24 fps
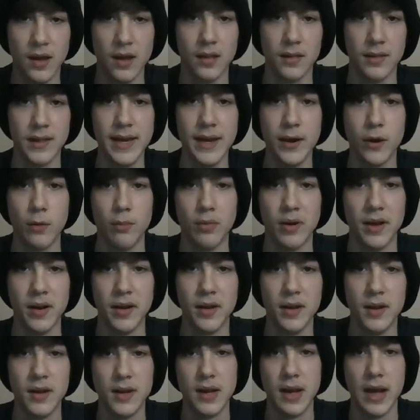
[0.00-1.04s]
later, but
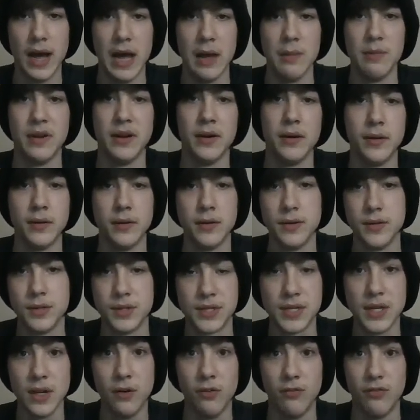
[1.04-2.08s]
I mean,
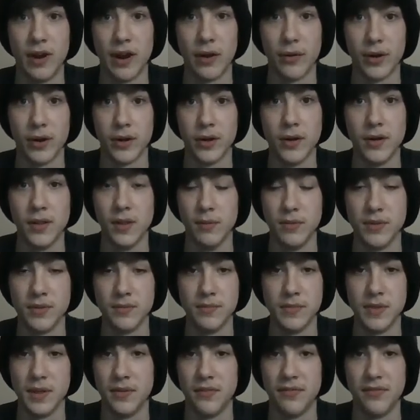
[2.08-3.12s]
still very good.
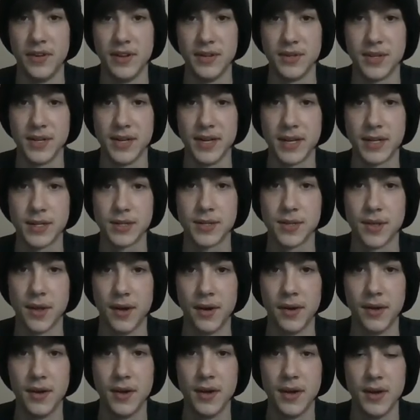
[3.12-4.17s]
The physics,
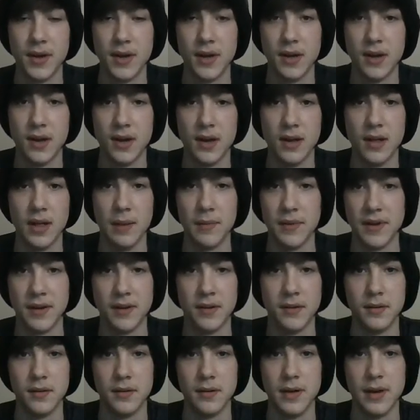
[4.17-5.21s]
I mean,
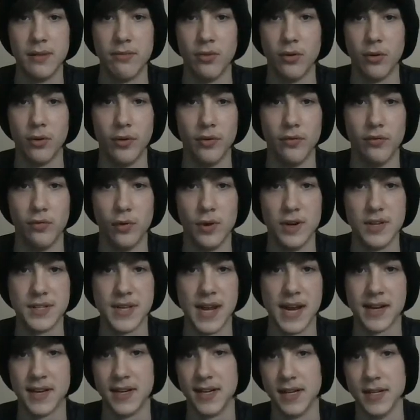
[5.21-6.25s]
never heard voice
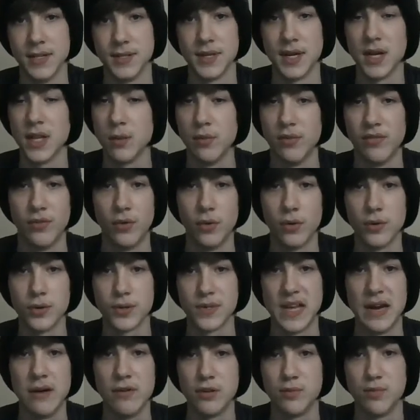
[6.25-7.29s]
acting in Zelda before,
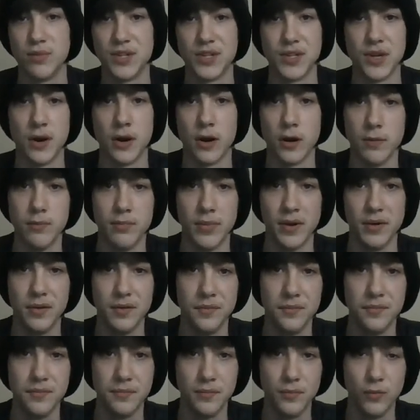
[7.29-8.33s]
so that was bizarre, but
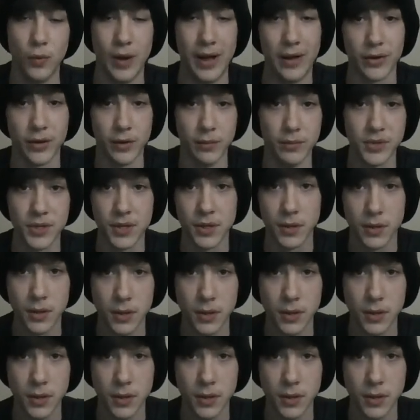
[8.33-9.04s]
welcomed.